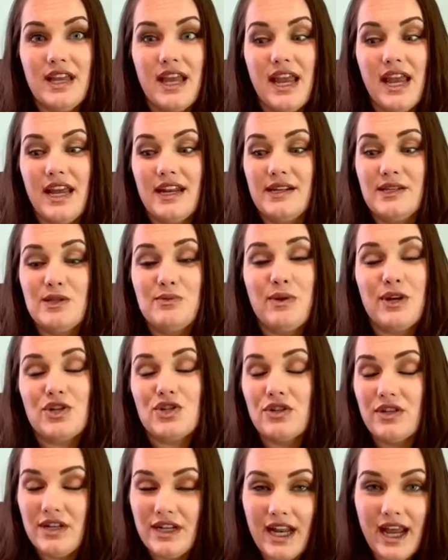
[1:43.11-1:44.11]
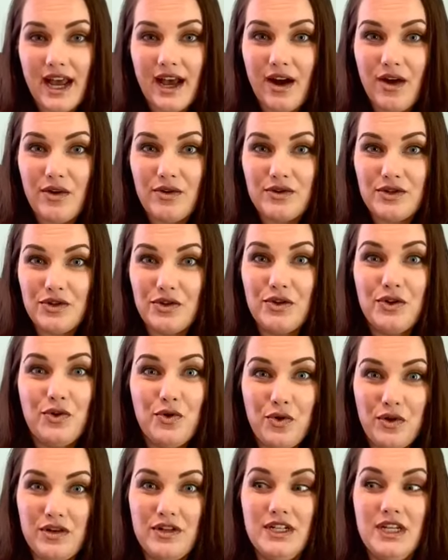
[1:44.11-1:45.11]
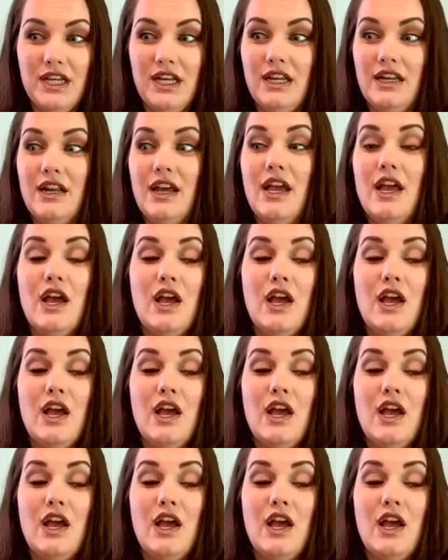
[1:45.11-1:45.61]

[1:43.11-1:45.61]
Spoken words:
And especially now during quarantine,